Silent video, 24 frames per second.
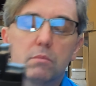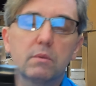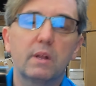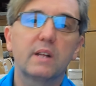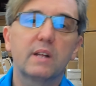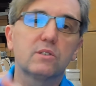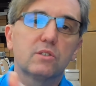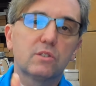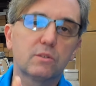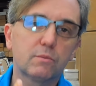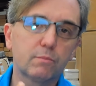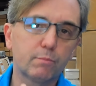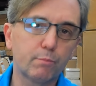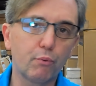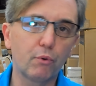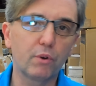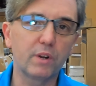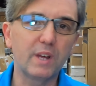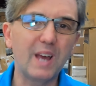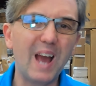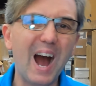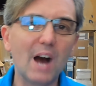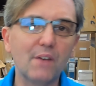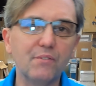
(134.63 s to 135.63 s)
That's
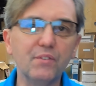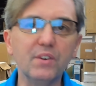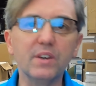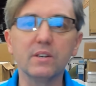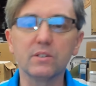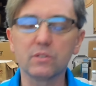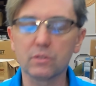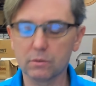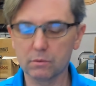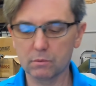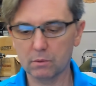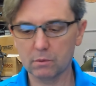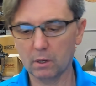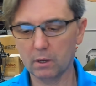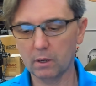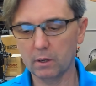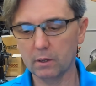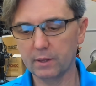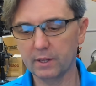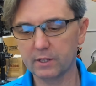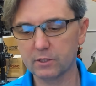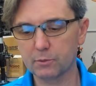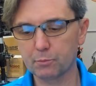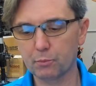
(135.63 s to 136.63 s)
pretty obvious. Uh,
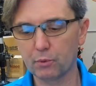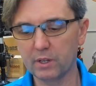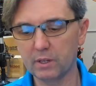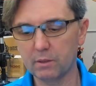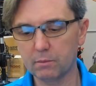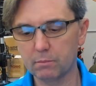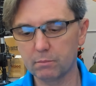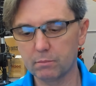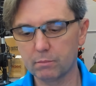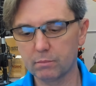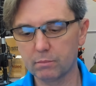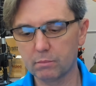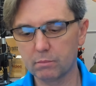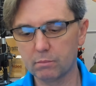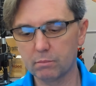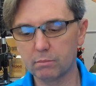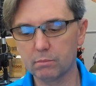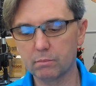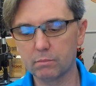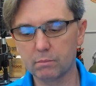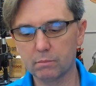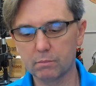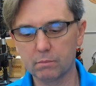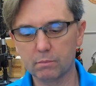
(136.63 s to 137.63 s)
that's pretty
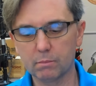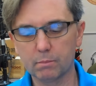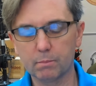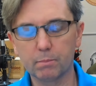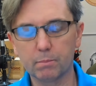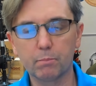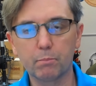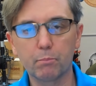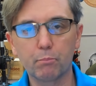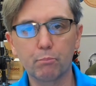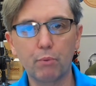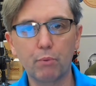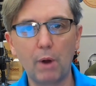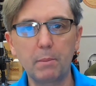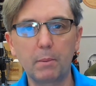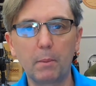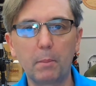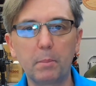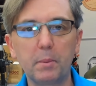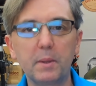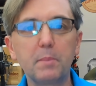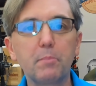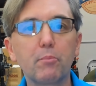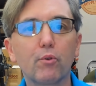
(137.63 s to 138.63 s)

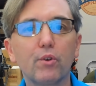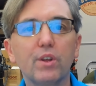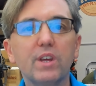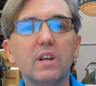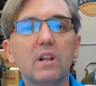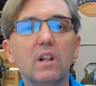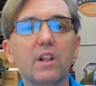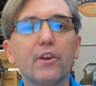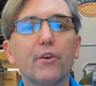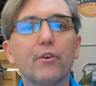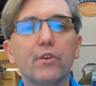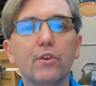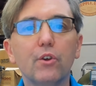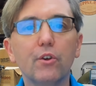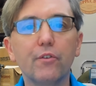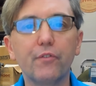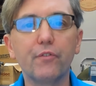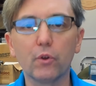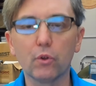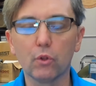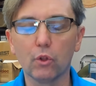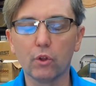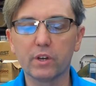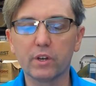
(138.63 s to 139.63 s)
probably pretty clear to you if
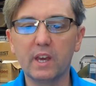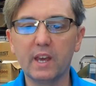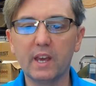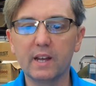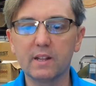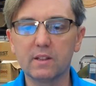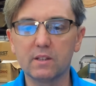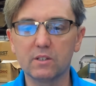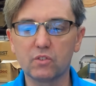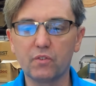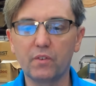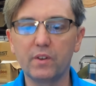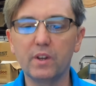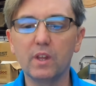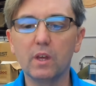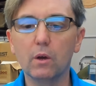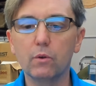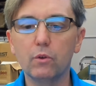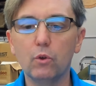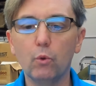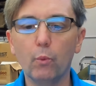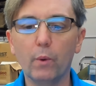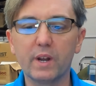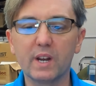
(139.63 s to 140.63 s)
you're looking at this video.
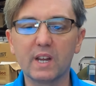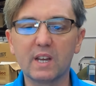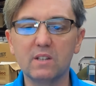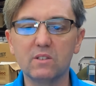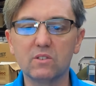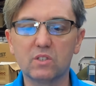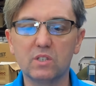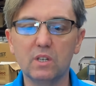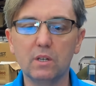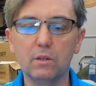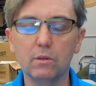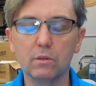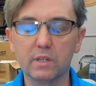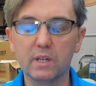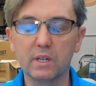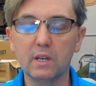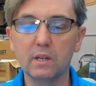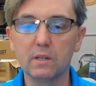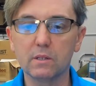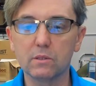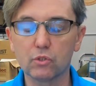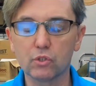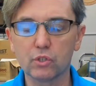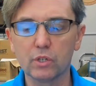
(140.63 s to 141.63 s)
You want a concealed
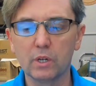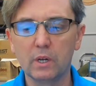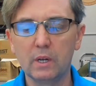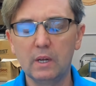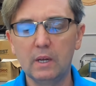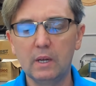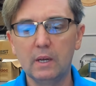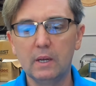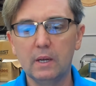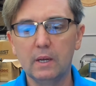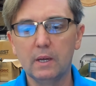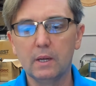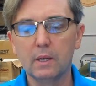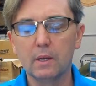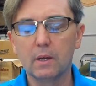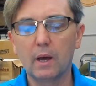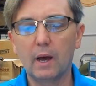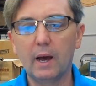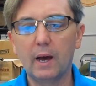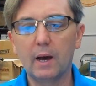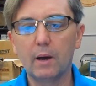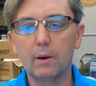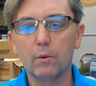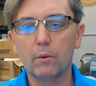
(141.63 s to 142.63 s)
hinge.
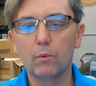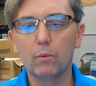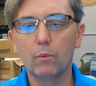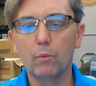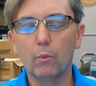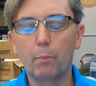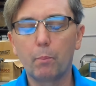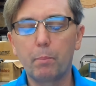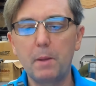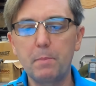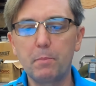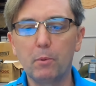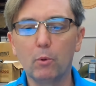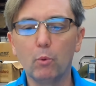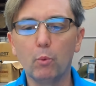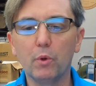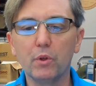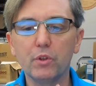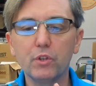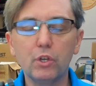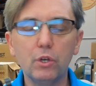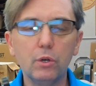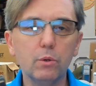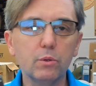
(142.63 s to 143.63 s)
Uh, people
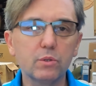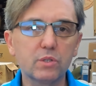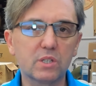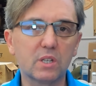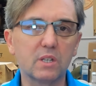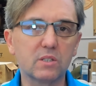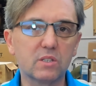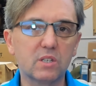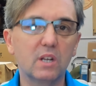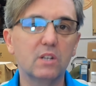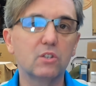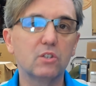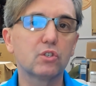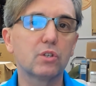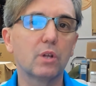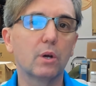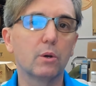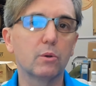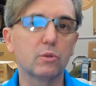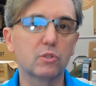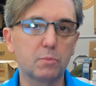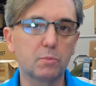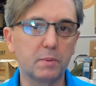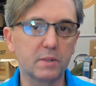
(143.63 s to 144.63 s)
will use this hinge
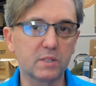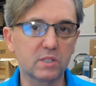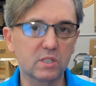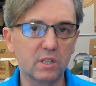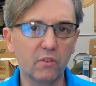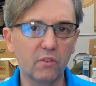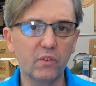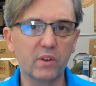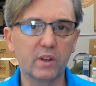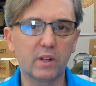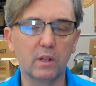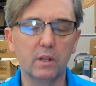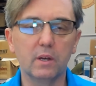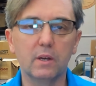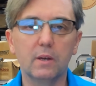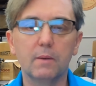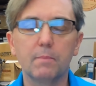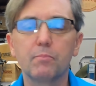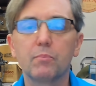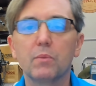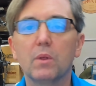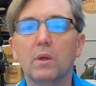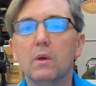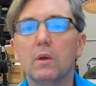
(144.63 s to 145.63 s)
though specifically
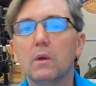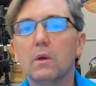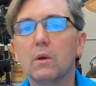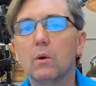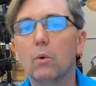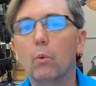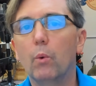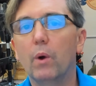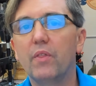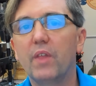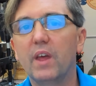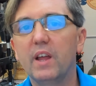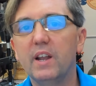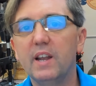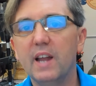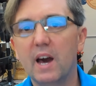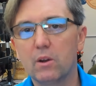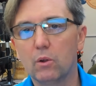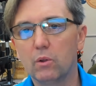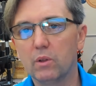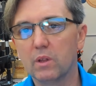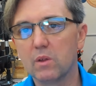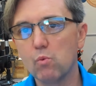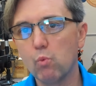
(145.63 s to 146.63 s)
when they
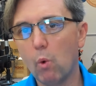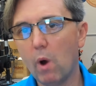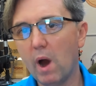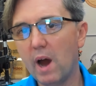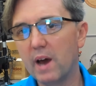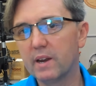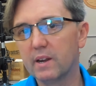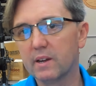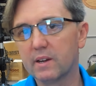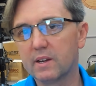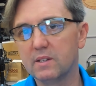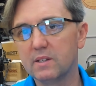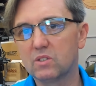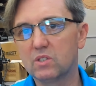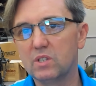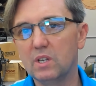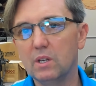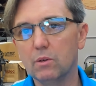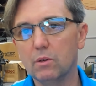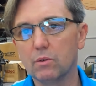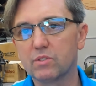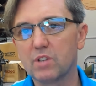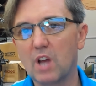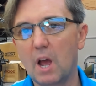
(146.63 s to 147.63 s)
not only want a
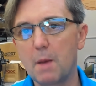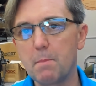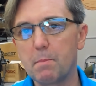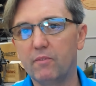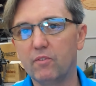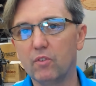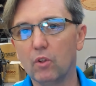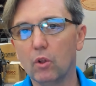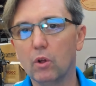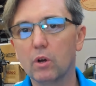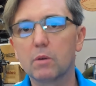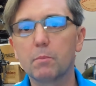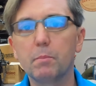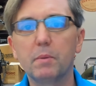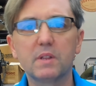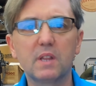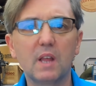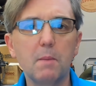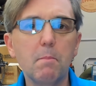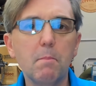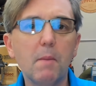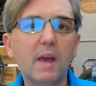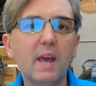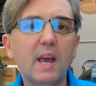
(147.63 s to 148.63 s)
concealed type of look, but
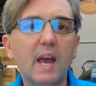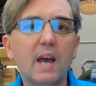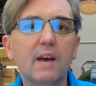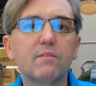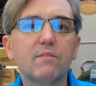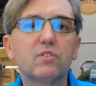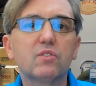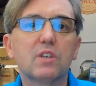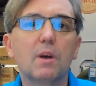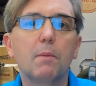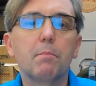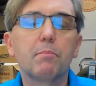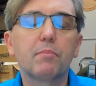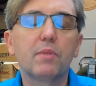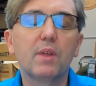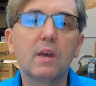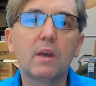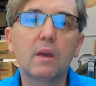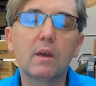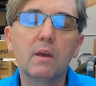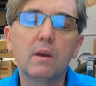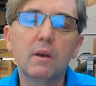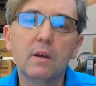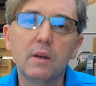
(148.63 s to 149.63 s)
they may have
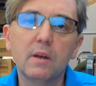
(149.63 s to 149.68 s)
something